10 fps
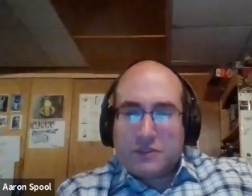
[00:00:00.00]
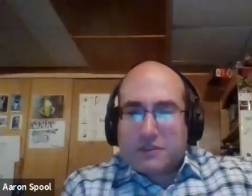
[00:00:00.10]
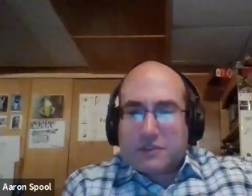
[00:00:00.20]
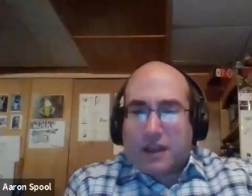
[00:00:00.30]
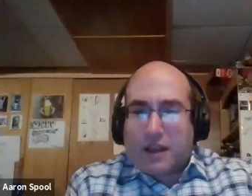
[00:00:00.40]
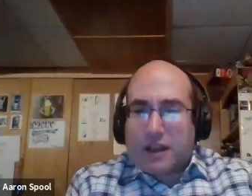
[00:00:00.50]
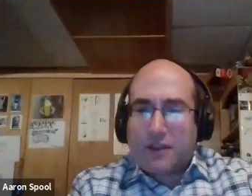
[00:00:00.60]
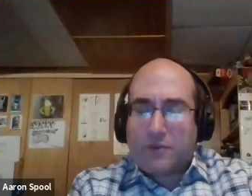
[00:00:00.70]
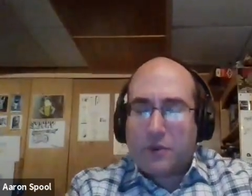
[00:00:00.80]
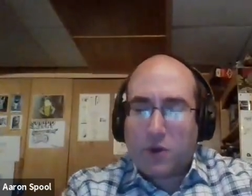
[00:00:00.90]
to say this.
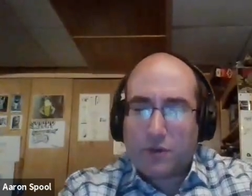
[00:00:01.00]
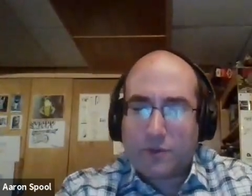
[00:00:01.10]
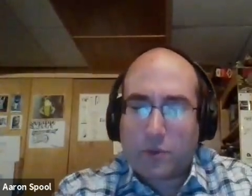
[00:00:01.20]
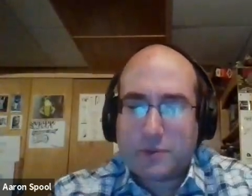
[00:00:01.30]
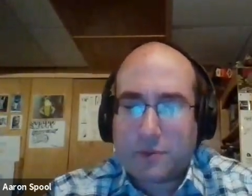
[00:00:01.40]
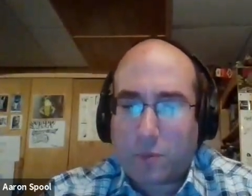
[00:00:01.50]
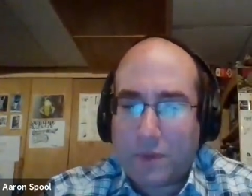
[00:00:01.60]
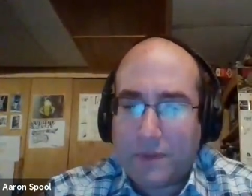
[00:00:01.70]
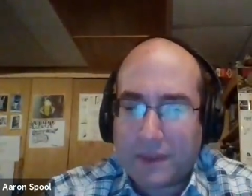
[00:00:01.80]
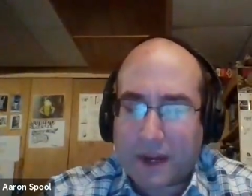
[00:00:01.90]
If we go to the work, so
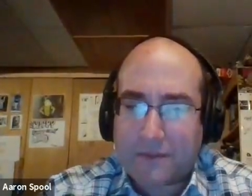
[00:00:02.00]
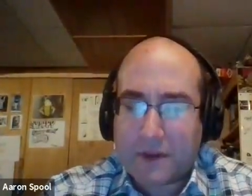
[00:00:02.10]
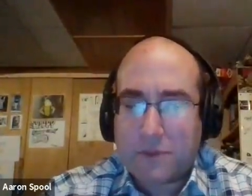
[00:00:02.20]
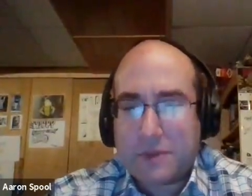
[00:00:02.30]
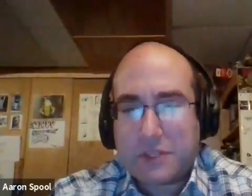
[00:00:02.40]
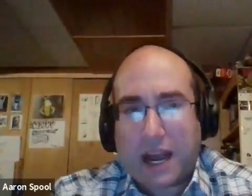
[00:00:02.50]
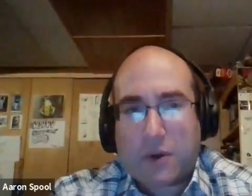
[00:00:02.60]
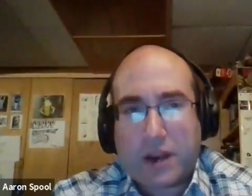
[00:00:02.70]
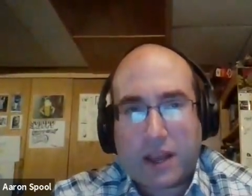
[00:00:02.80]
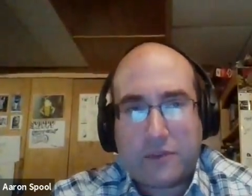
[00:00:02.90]
one thing that I found, you mentioned an hour
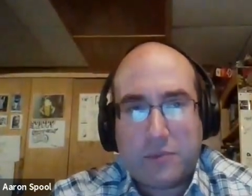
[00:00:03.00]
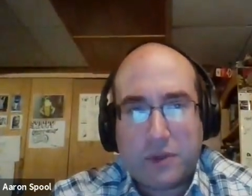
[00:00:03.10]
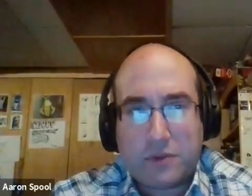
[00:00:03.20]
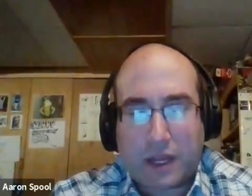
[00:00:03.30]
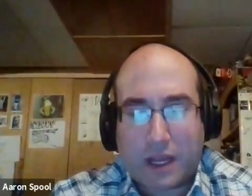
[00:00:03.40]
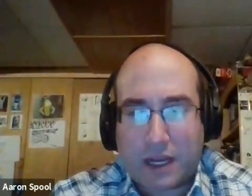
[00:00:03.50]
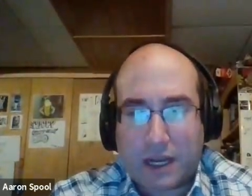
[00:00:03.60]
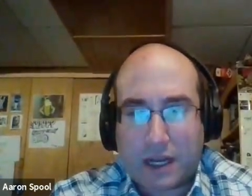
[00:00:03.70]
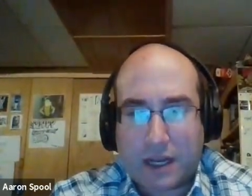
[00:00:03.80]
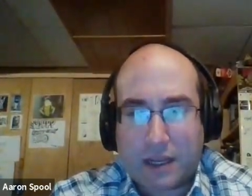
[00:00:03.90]
and a half commute.
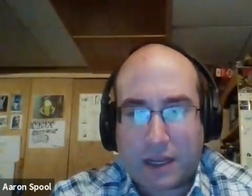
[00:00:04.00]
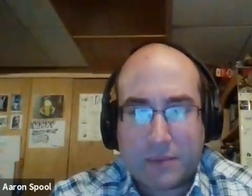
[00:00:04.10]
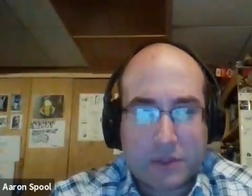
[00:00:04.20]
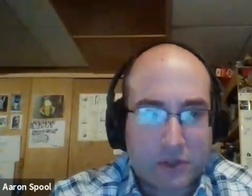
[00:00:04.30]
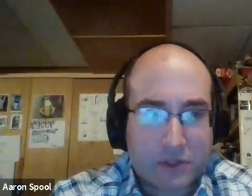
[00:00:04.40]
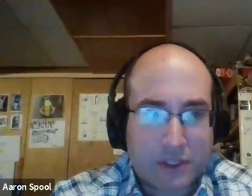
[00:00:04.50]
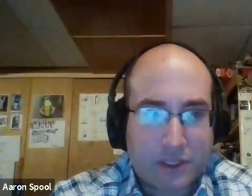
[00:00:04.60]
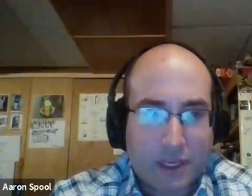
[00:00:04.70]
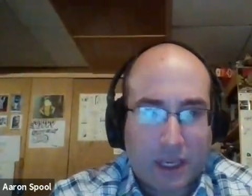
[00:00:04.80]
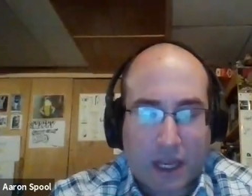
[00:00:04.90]
I'm in
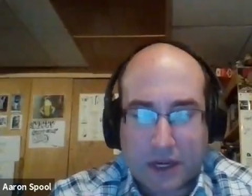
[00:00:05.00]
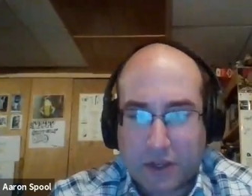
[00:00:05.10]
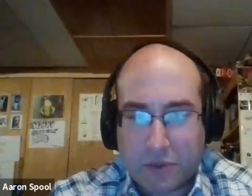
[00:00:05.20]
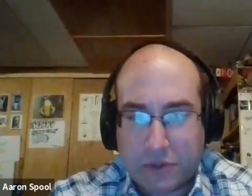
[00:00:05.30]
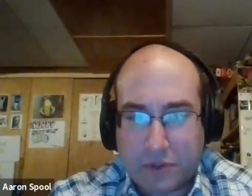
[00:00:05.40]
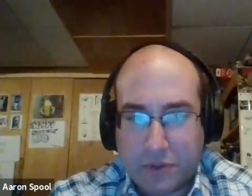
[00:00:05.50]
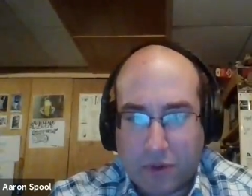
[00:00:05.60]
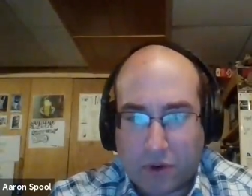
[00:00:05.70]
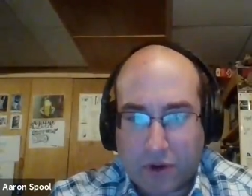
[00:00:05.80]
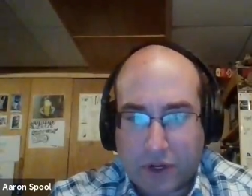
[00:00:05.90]
Jersey. I'd go into New
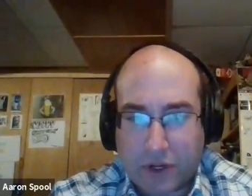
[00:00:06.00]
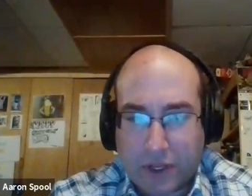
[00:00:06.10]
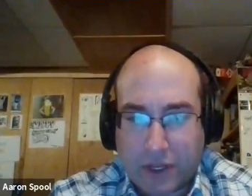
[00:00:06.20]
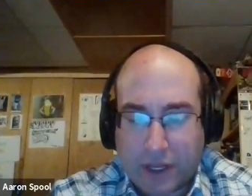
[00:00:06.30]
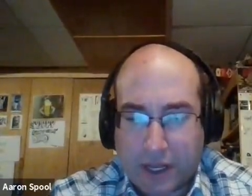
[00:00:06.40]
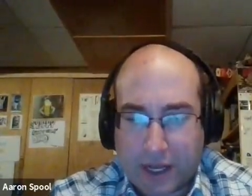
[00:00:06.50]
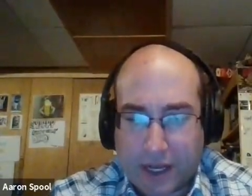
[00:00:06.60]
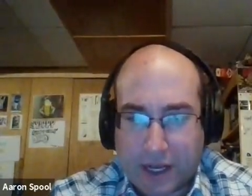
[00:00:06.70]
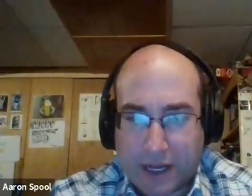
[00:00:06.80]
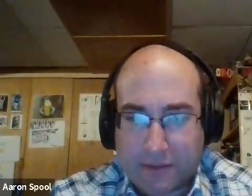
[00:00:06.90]
York
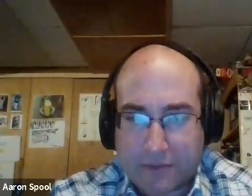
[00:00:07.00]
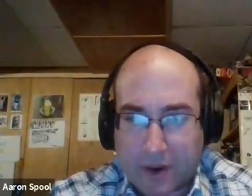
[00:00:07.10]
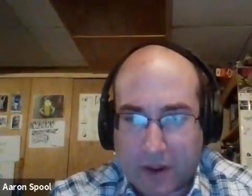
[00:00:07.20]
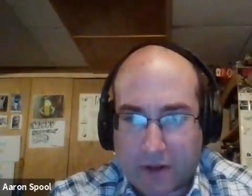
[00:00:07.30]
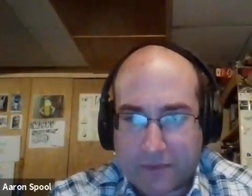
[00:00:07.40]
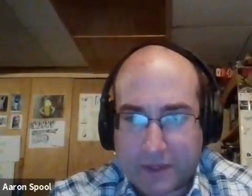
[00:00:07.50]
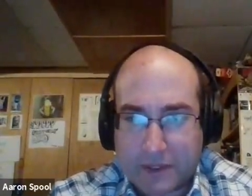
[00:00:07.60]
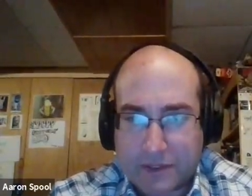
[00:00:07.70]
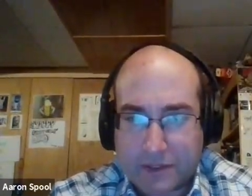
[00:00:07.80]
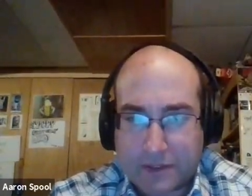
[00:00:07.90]
for my
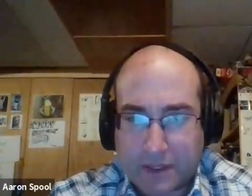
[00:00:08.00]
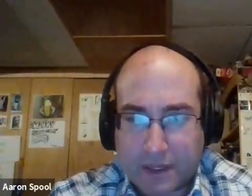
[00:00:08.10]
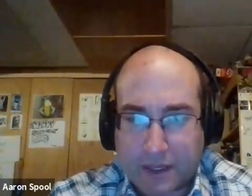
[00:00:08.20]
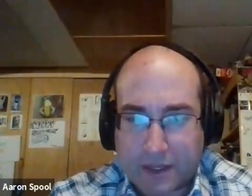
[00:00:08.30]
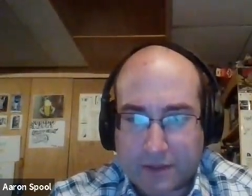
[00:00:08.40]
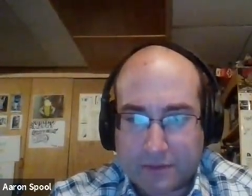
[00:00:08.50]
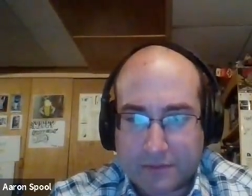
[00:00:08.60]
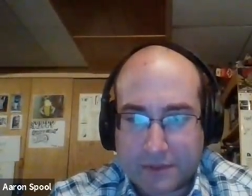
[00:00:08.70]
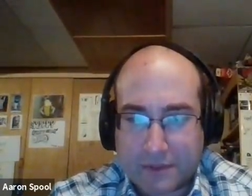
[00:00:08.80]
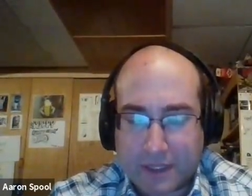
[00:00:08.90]
office.
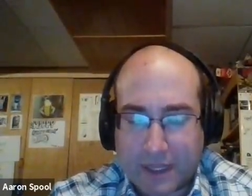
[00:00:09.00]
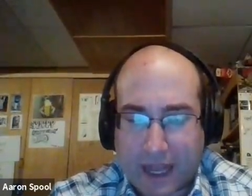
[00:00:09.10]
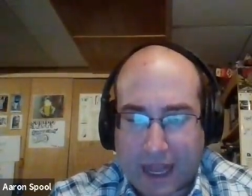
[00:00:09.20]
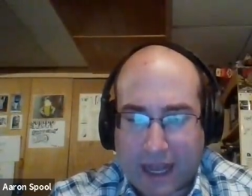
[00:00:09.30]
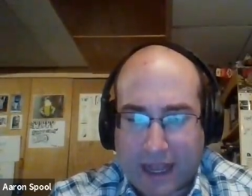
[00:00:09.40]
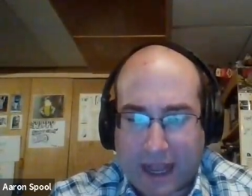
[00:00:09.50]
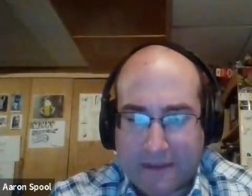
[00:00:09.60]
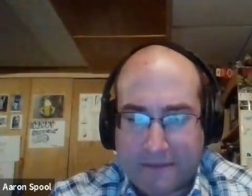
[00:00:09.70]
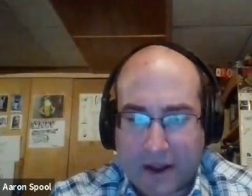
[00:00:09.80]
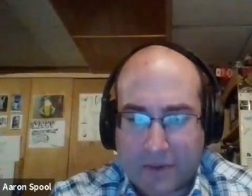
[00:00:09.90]
I
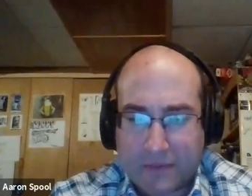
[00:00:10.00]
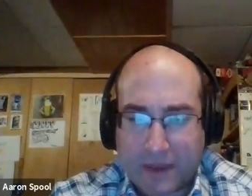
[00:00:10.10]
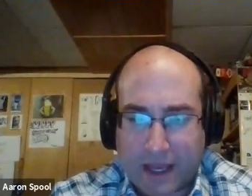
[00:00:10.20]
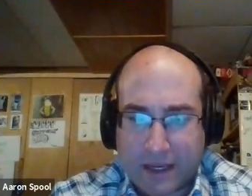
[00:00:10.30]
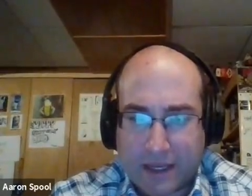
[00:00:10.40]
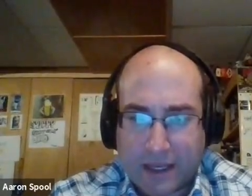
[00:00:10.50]
found that